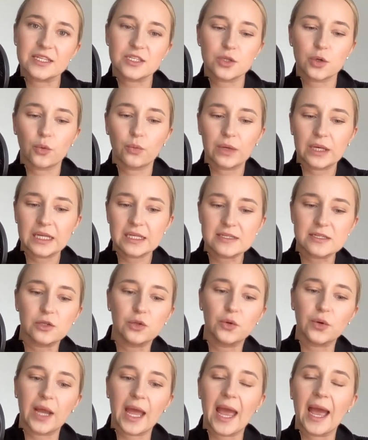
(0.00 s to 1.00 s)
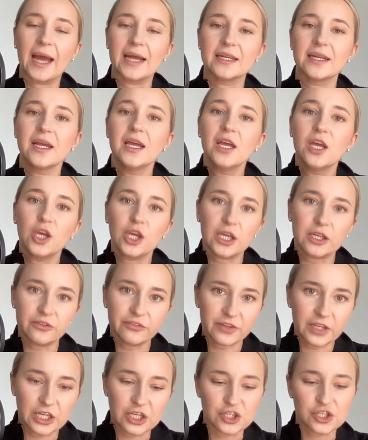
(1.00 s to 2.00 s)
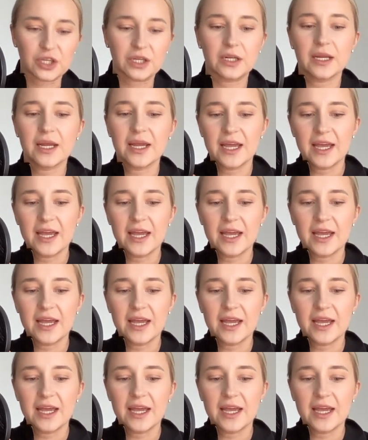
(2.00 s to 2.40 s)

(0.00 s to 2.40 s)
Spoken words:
so we need to look at inflation,